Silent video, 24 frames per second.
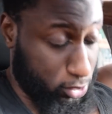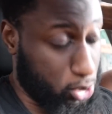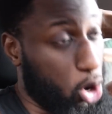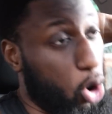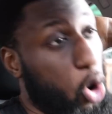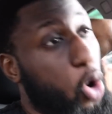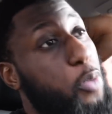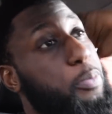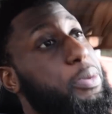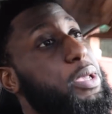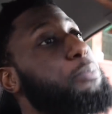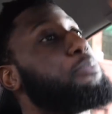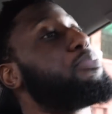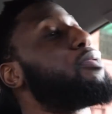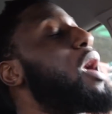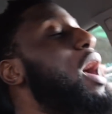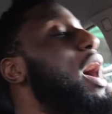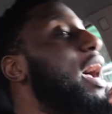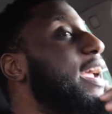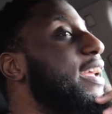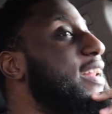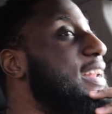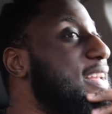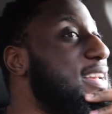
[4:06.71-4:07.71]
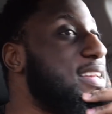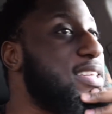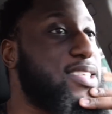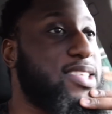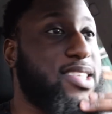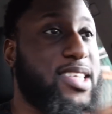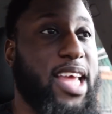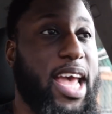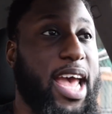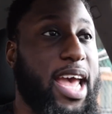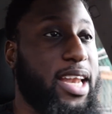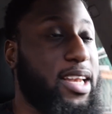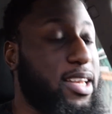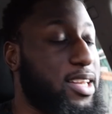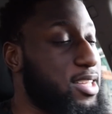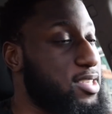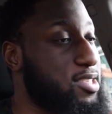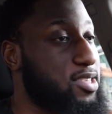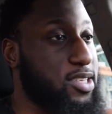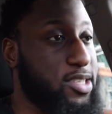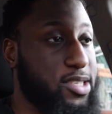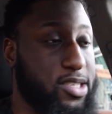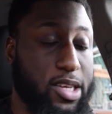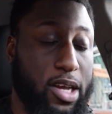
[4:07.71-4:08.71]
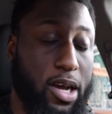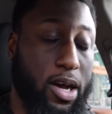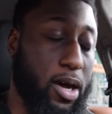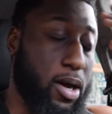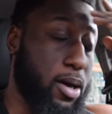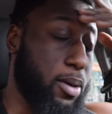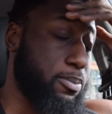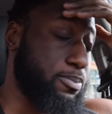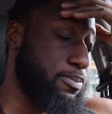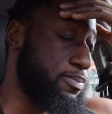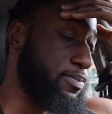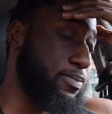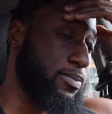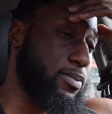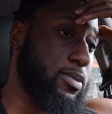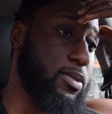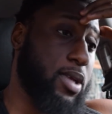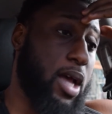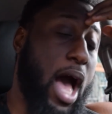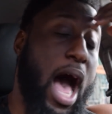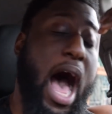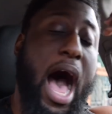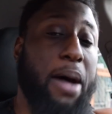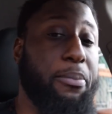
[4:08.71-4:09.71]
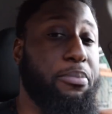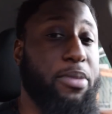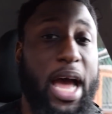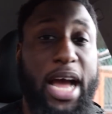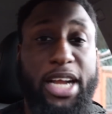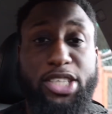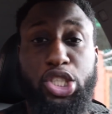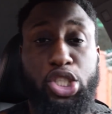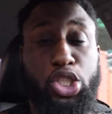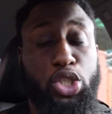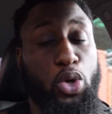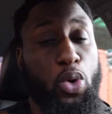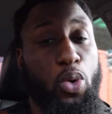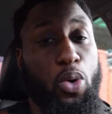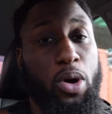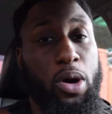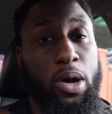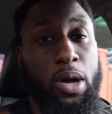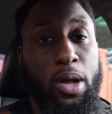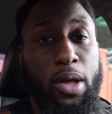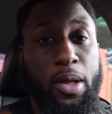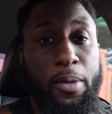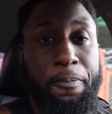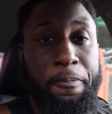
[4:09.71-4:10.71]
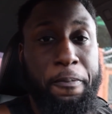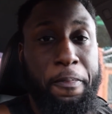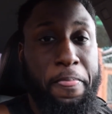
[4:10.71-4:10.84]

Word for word: Kobe Bryant is dead. This is um, I'm not sure